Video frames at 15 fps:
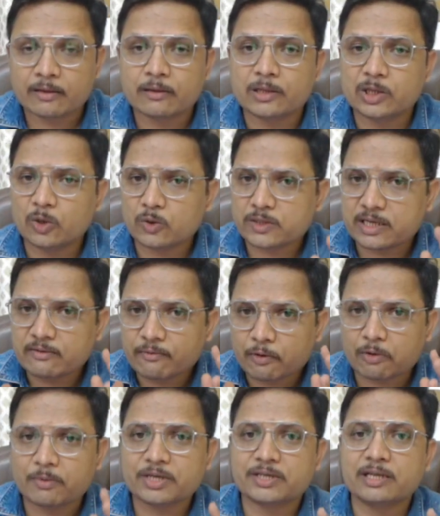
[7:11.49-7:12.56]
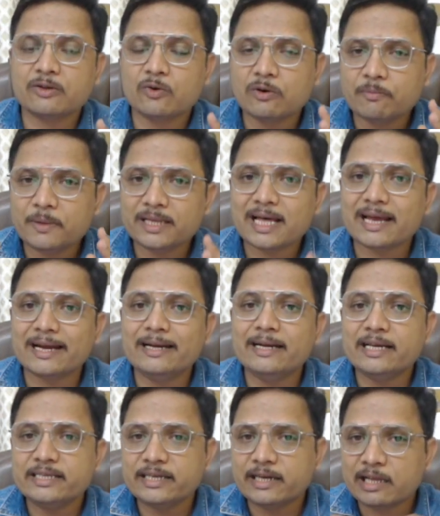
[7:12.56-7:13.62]
Those information could be there in
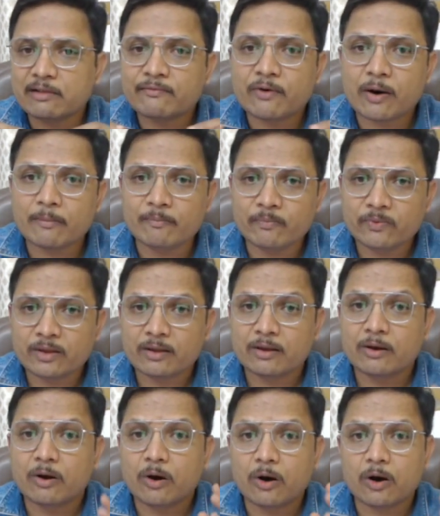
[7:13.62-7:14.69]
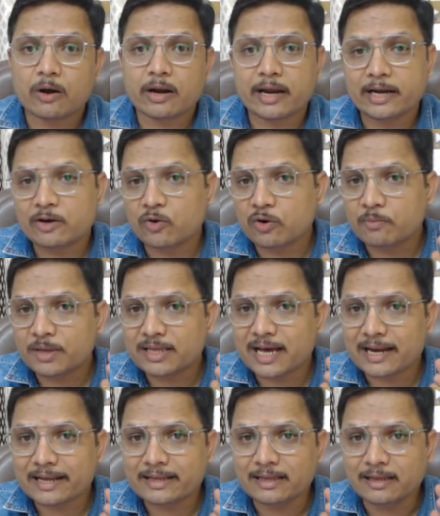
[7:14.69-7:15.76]
digital form or it could be there
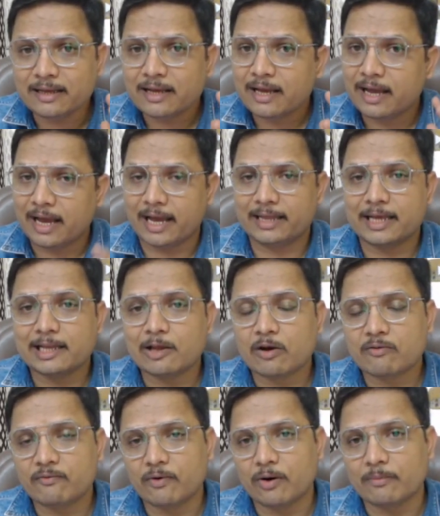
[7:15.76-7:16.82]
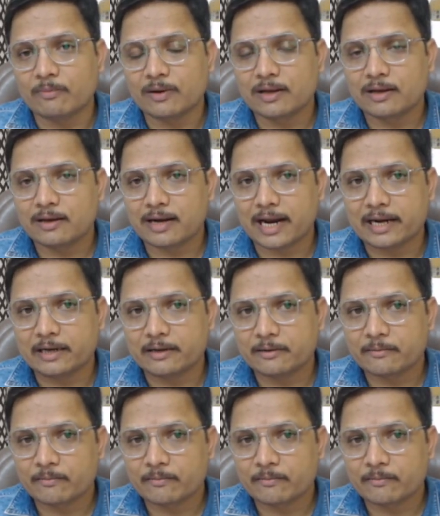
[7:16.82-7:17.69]
in analog form, right?